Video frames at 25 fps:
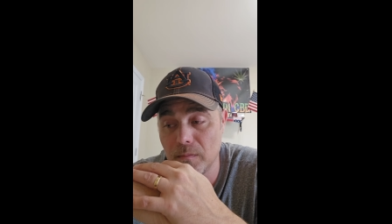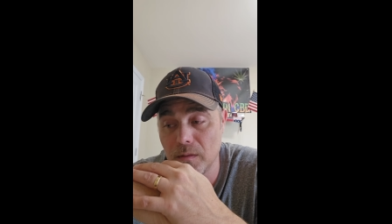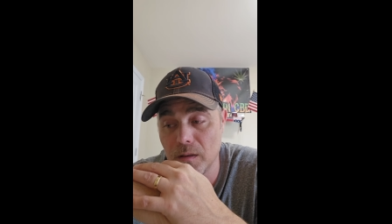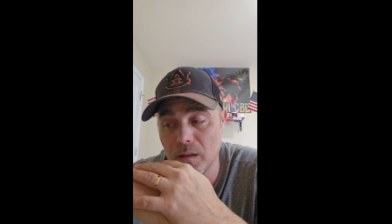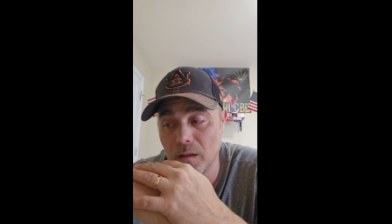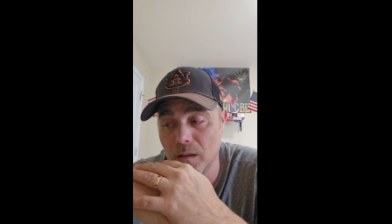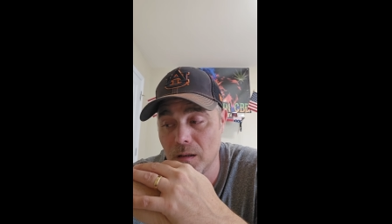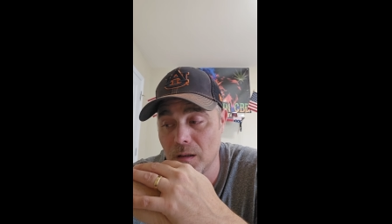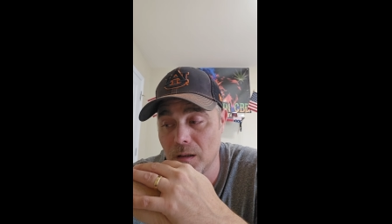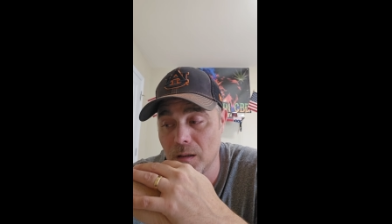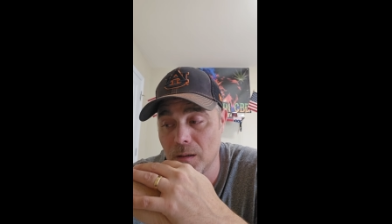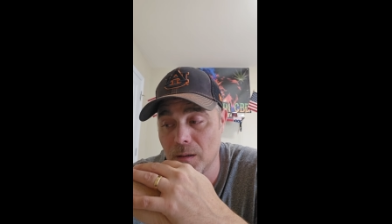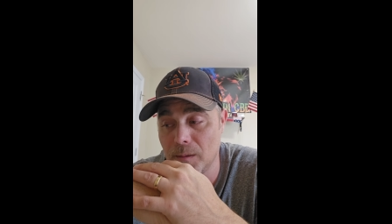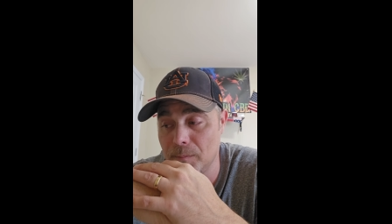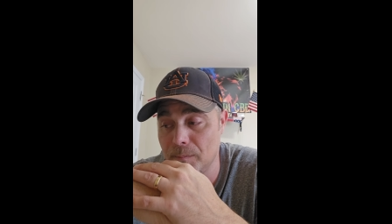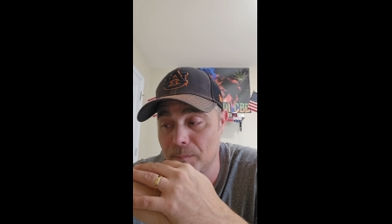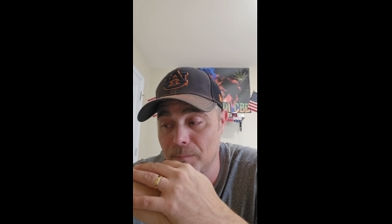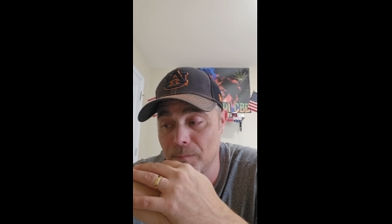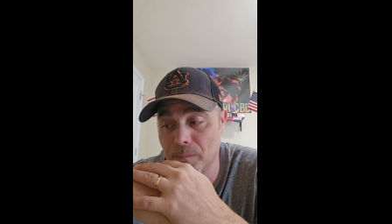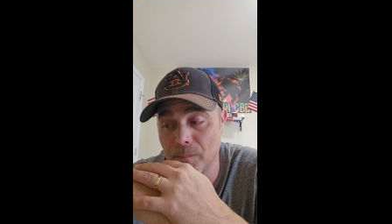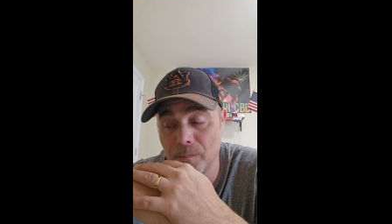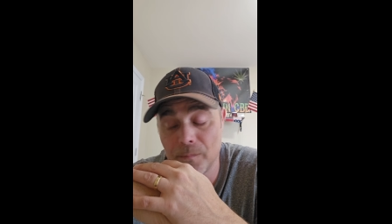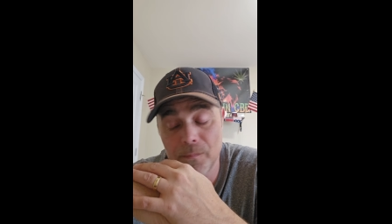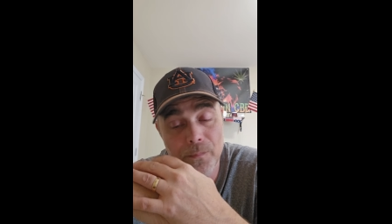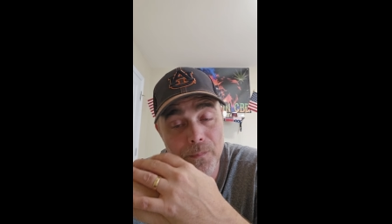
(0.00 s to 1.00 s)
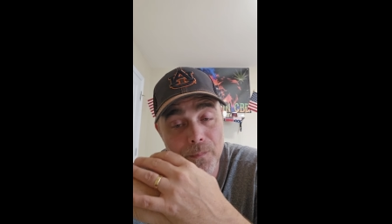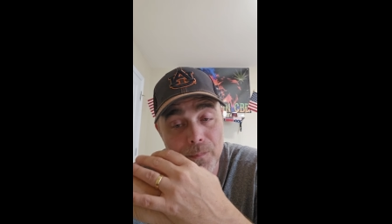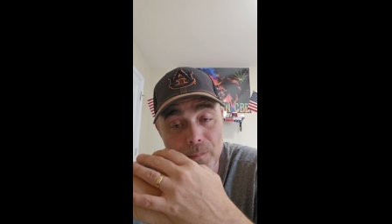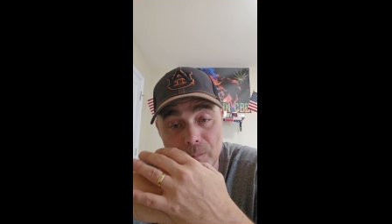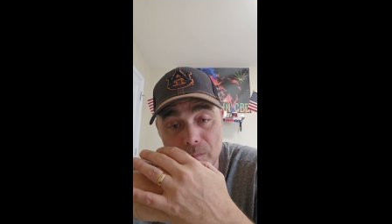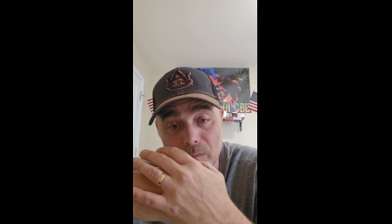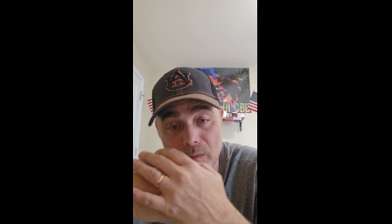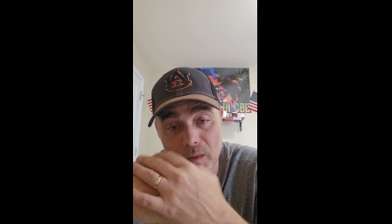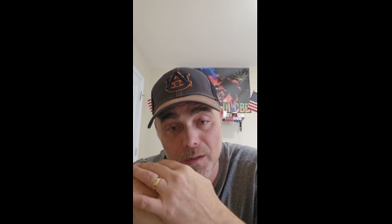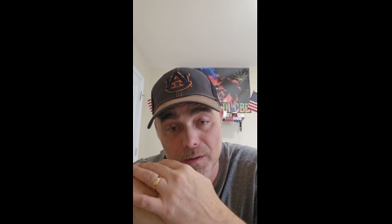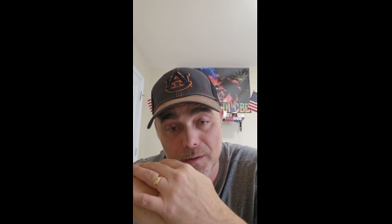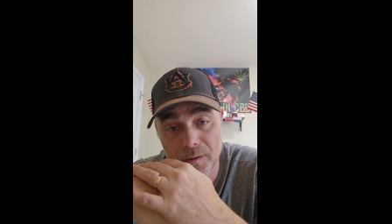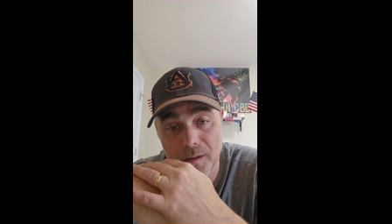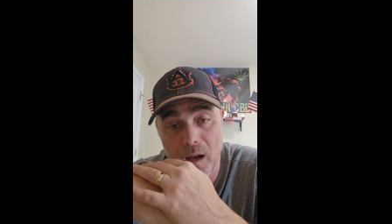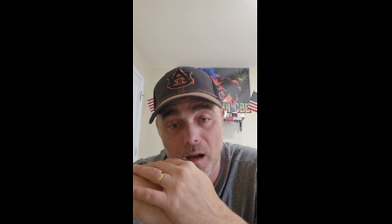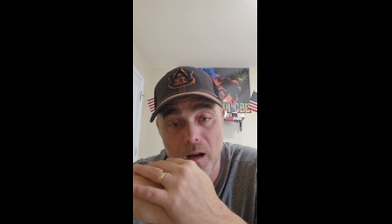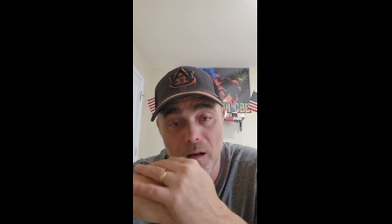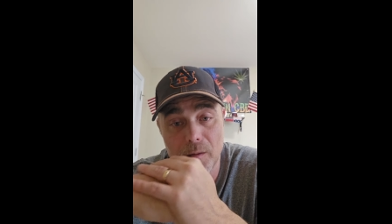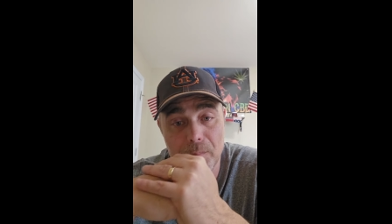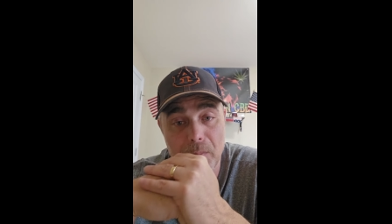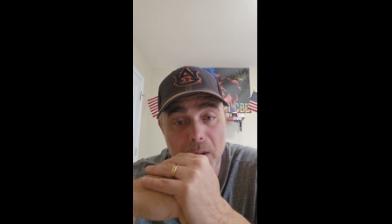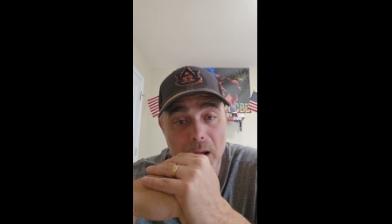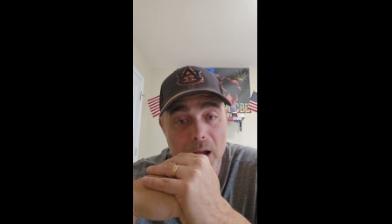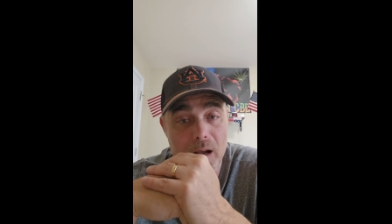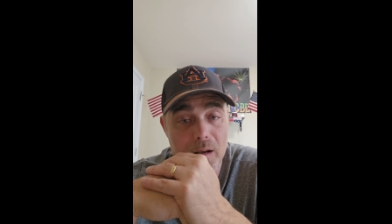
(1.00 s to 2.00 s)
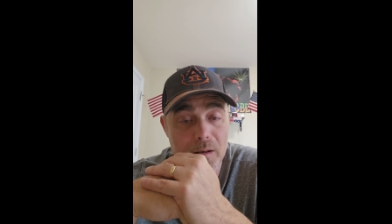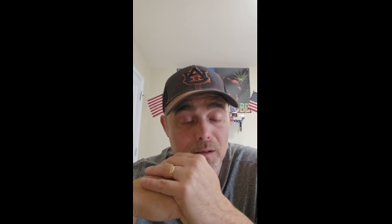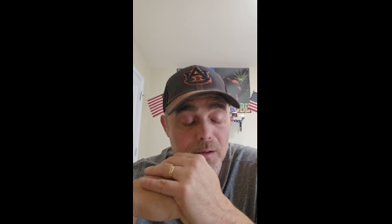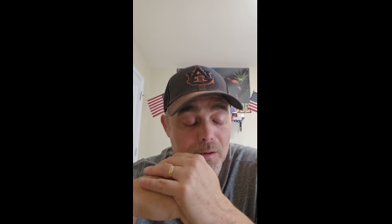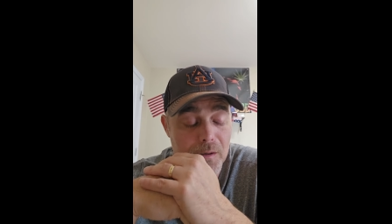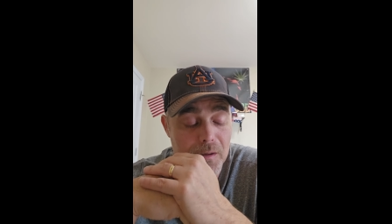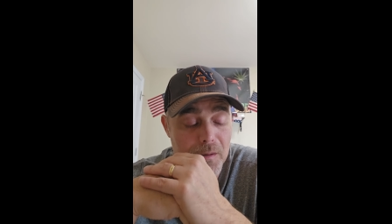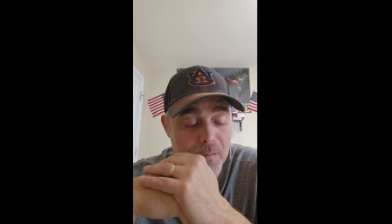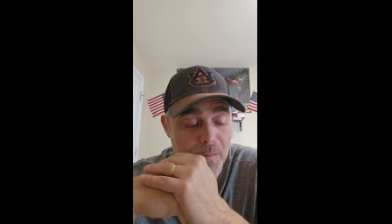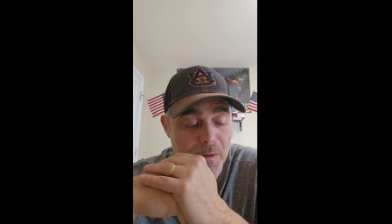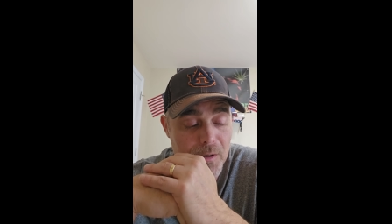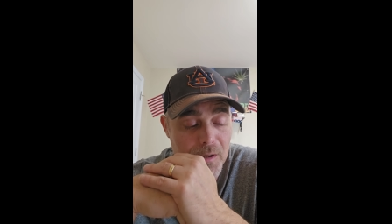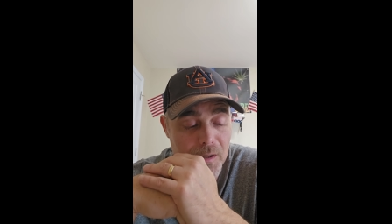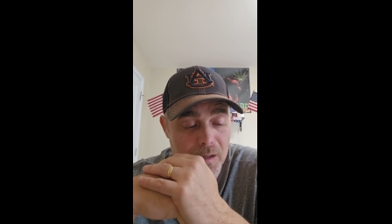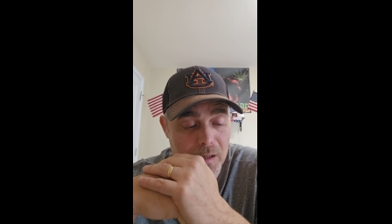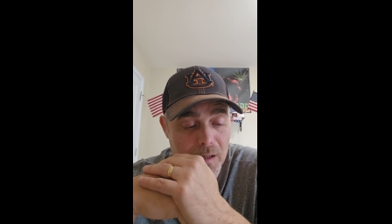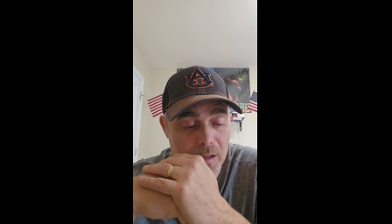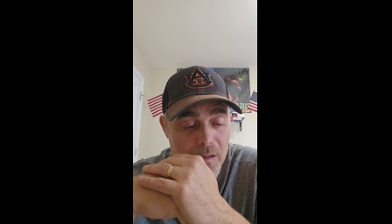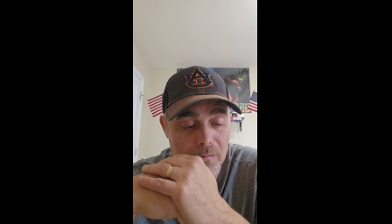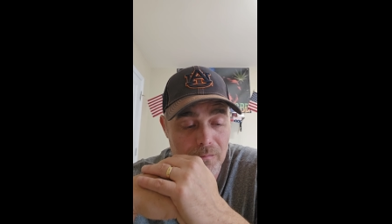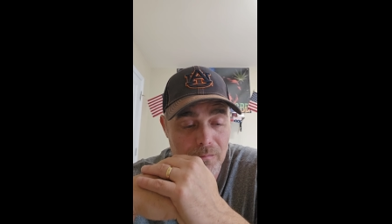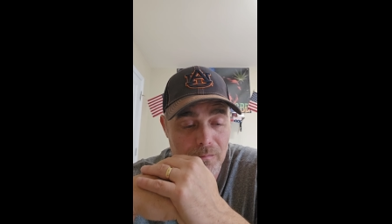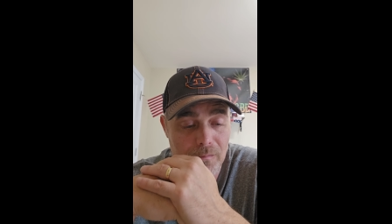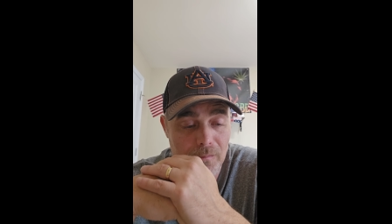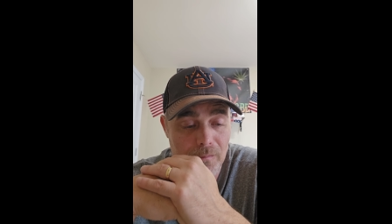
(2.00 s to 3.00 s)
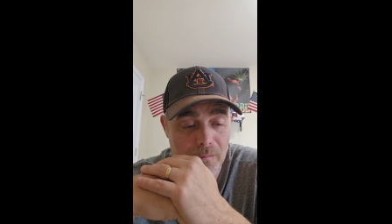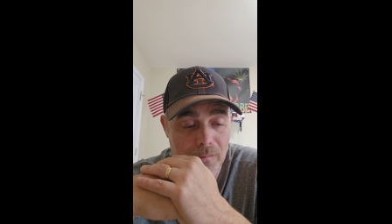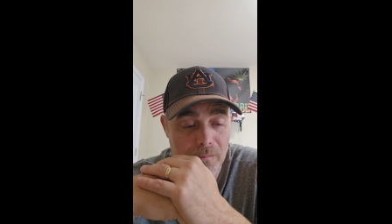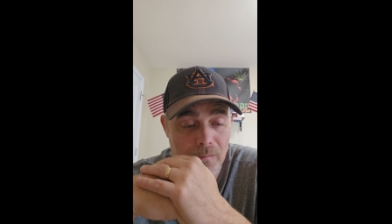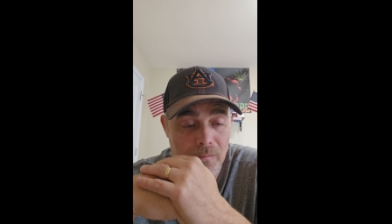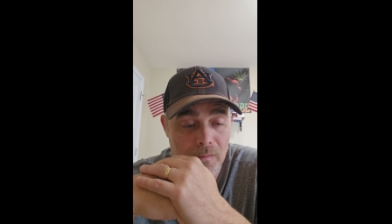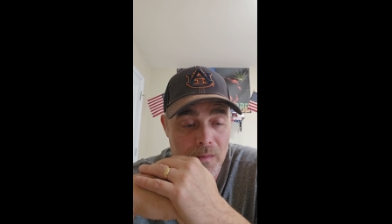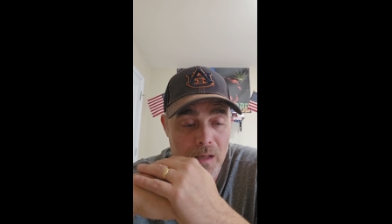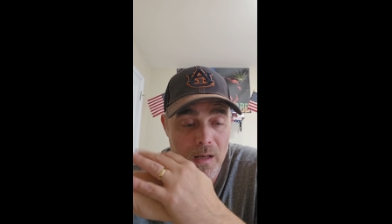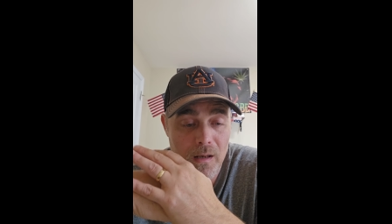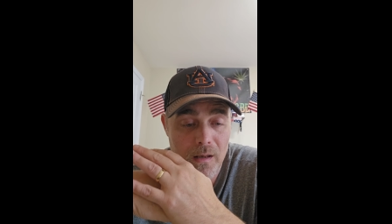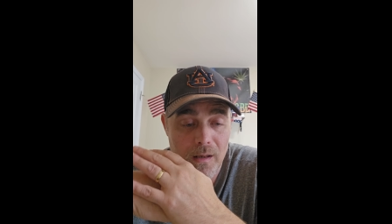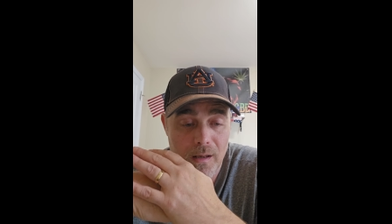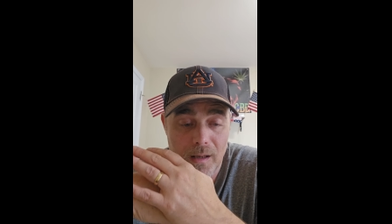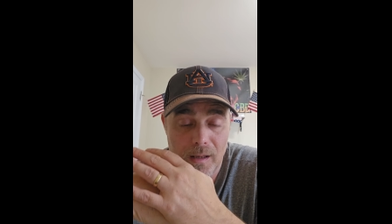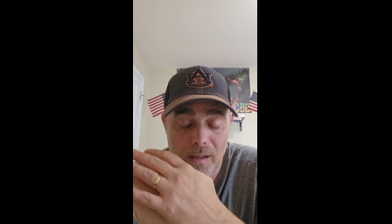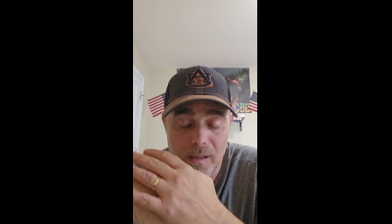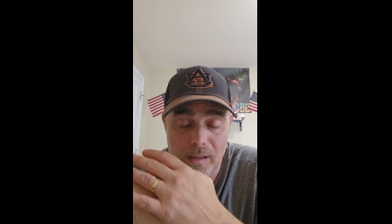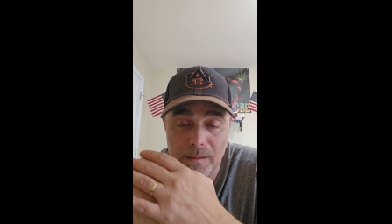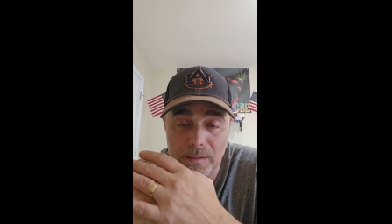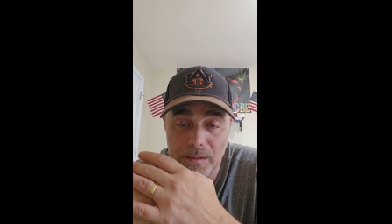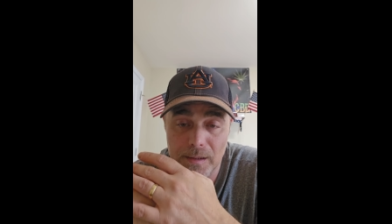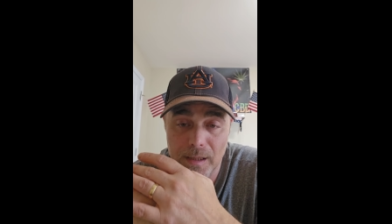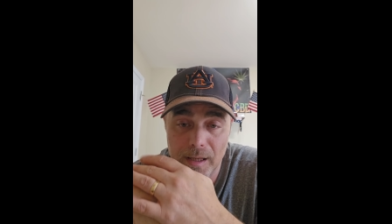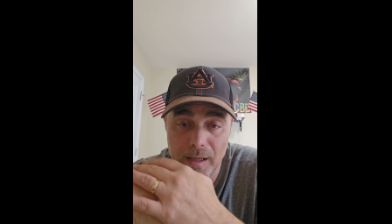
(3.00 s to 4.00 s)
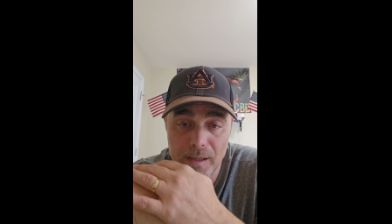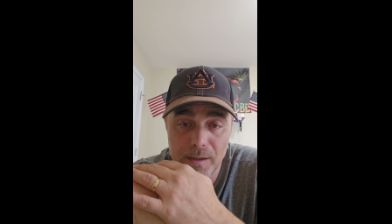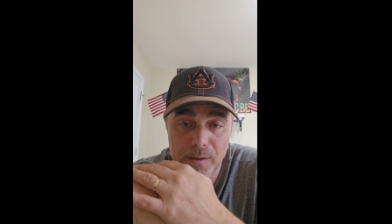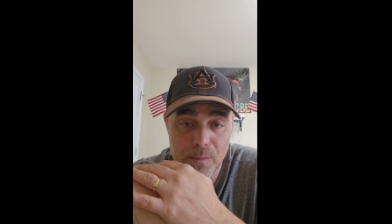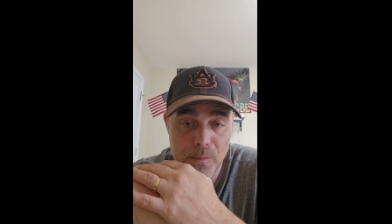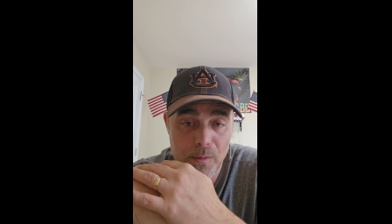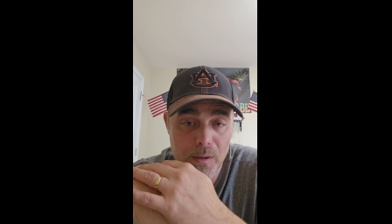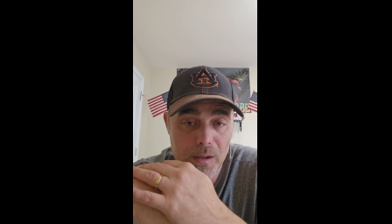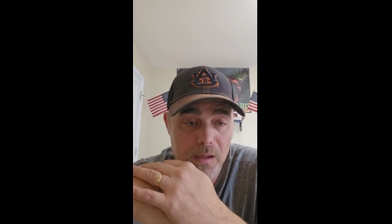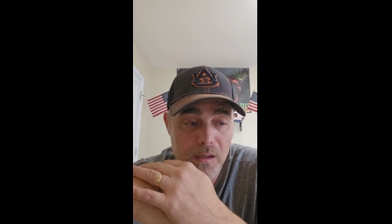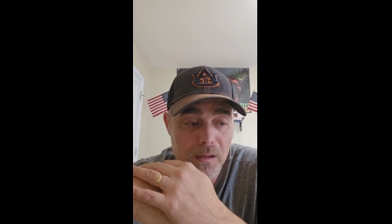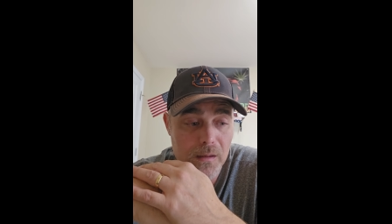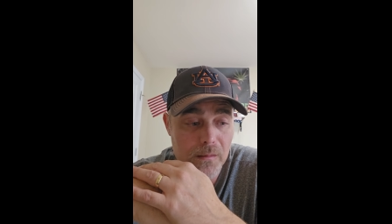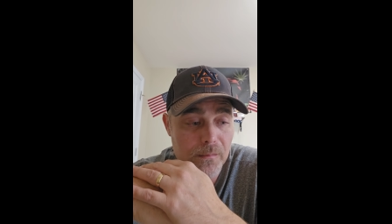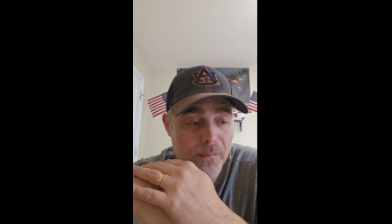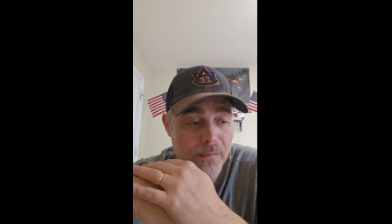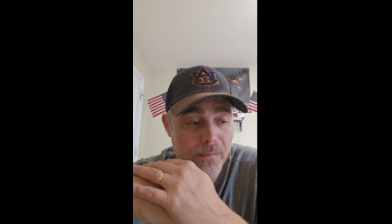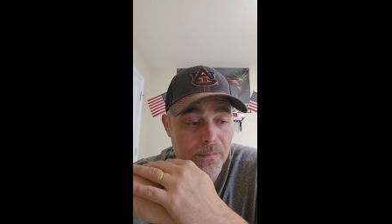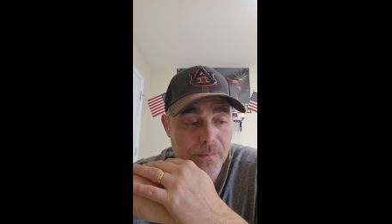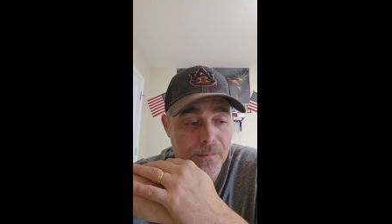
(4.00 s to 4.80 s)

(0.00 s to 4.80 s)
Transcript: Um, stockpile you some shit. And next week,